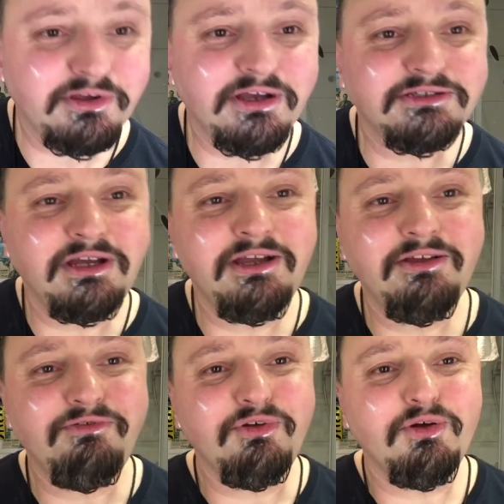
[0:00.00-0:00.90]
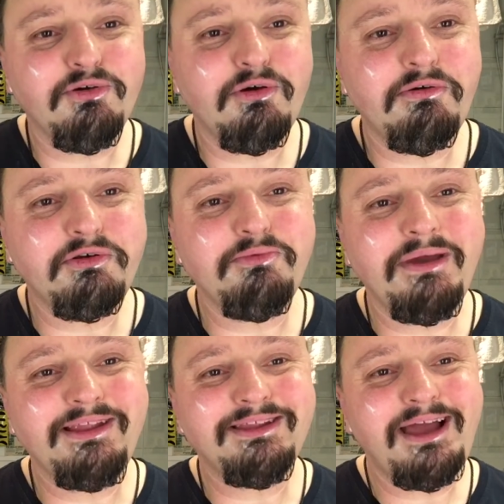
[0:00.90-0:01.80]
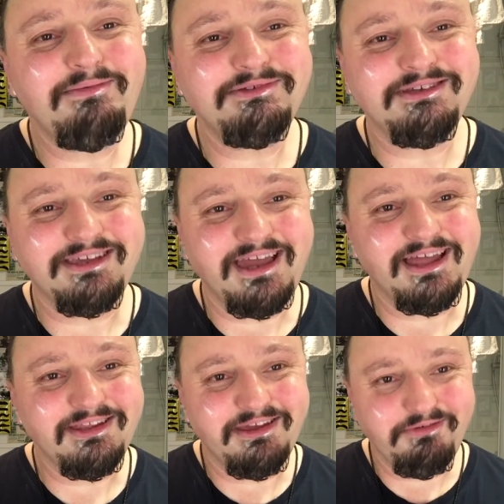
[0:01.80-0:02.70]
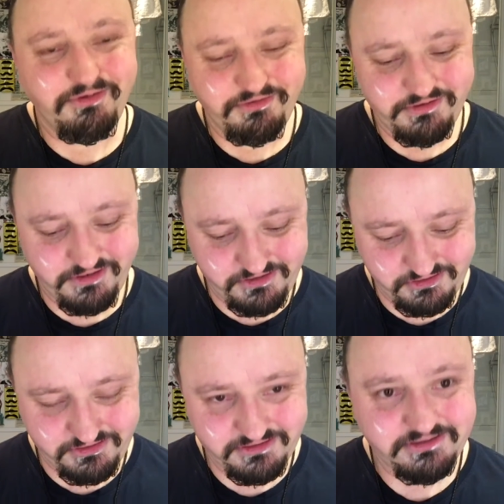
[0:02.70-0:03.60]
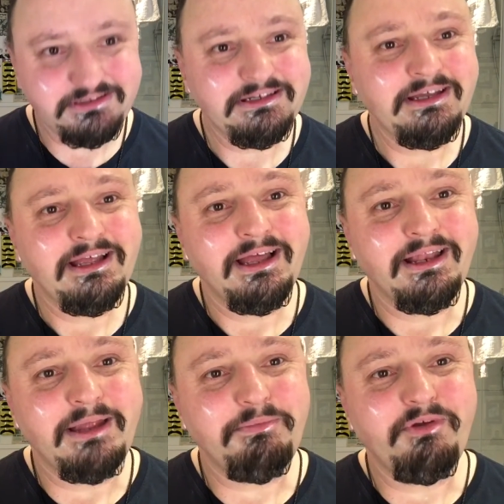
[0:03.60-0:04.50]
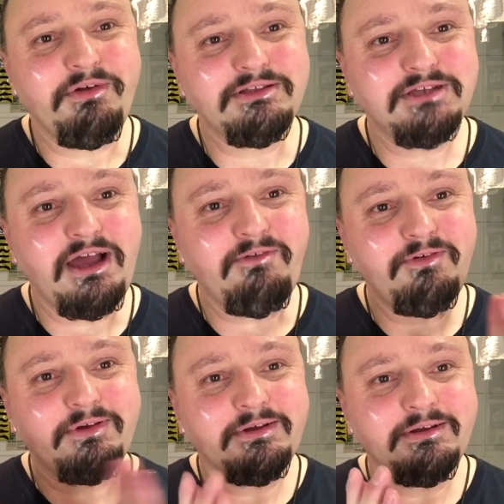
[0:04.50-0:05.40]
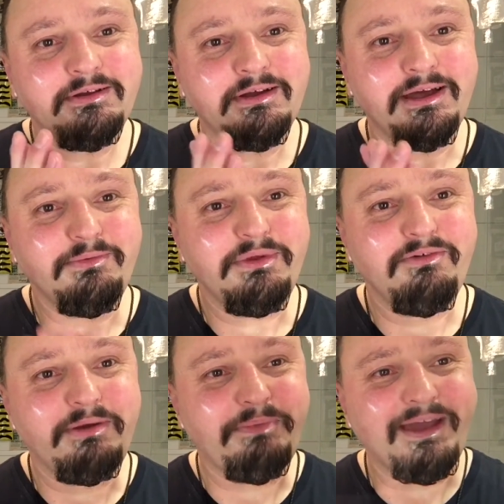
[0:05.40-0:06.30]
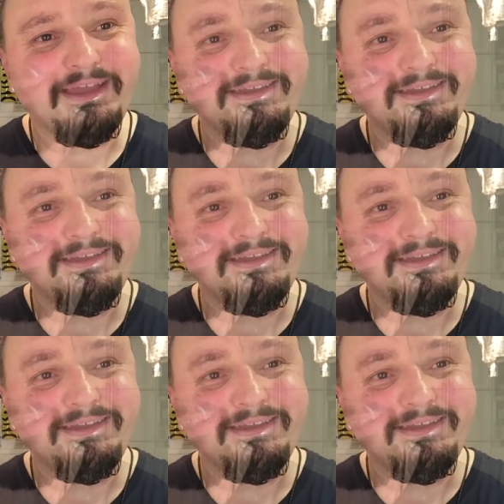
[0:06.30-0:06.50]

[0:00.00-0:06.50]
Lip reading: because if you go over too many times, it can give you irritation. Let me rinse off. I'll be right back.